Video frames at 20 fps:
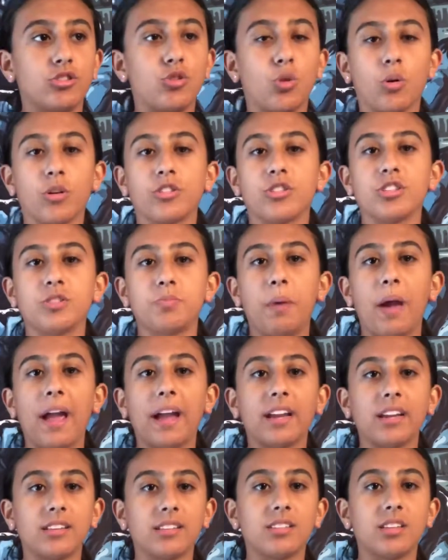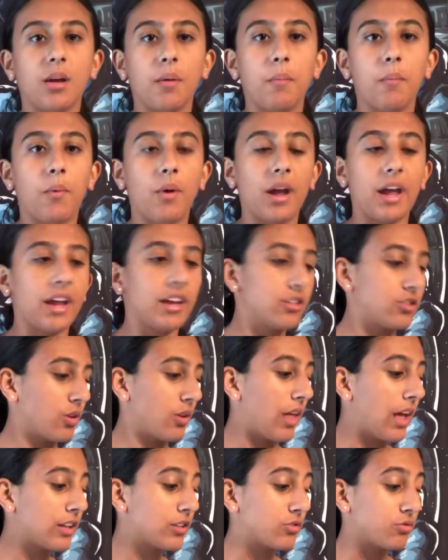George is back in some way. So
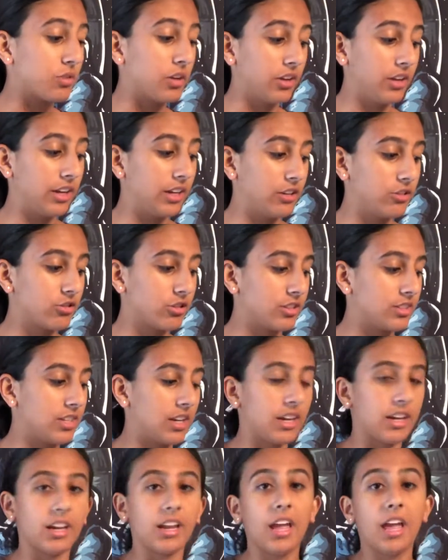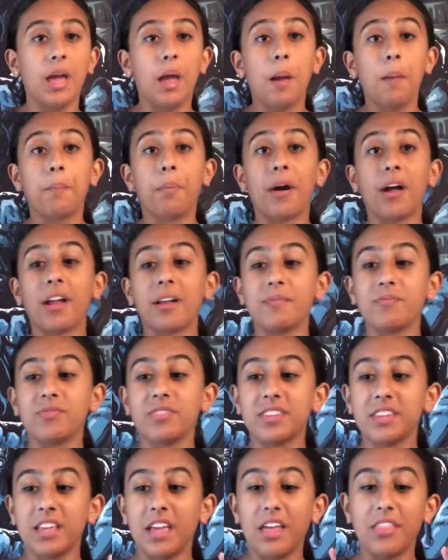that's really interesting. But
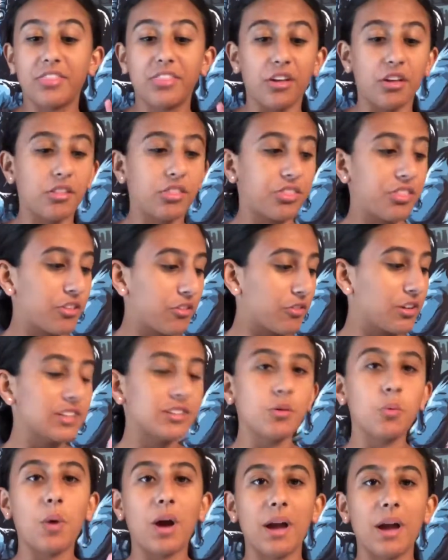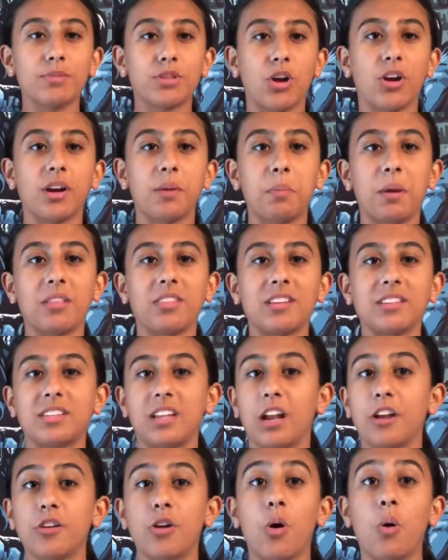the reason why I'm talking about this,
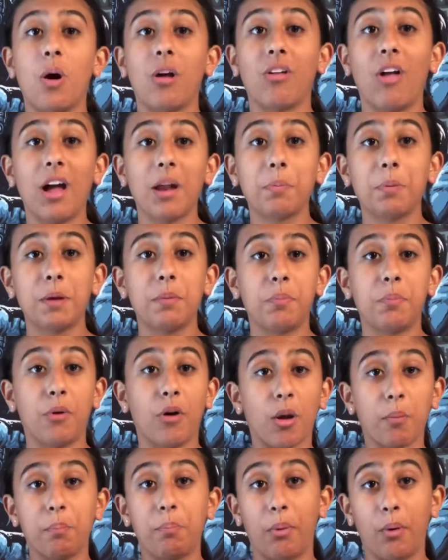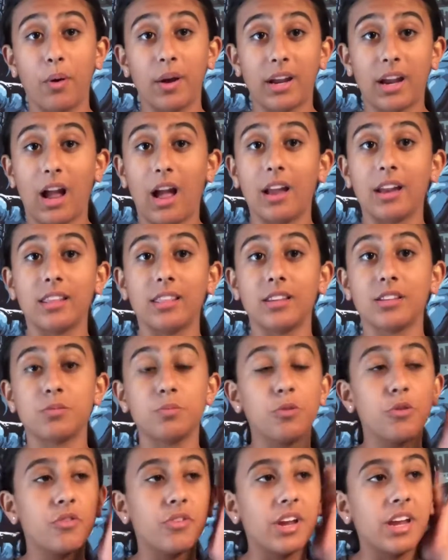and I know a lot of people are boycotting this
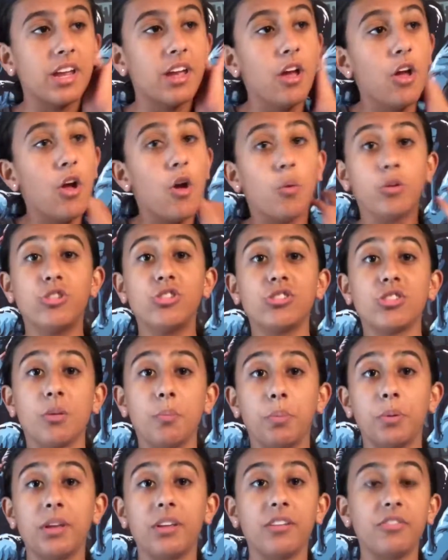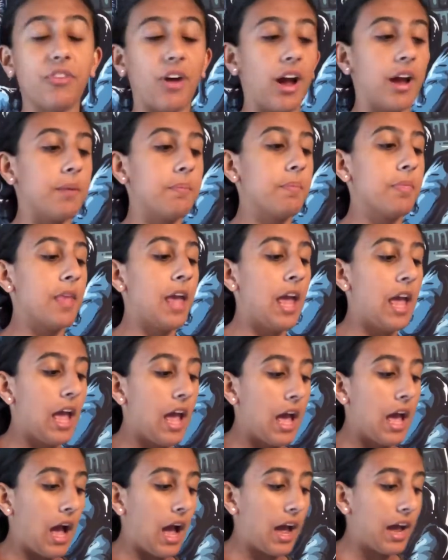movie, which is completely fine.
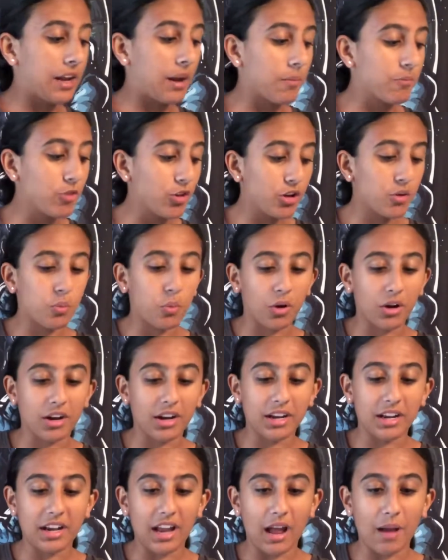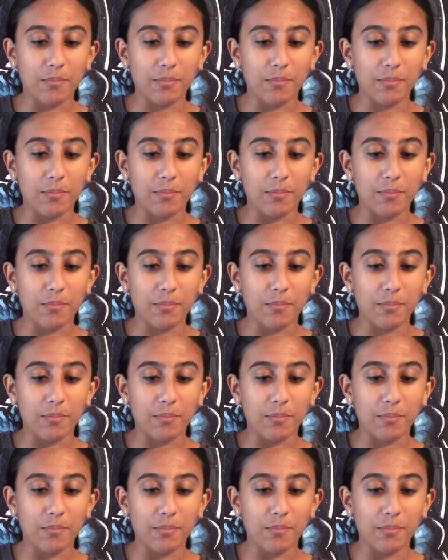And I'm really worried.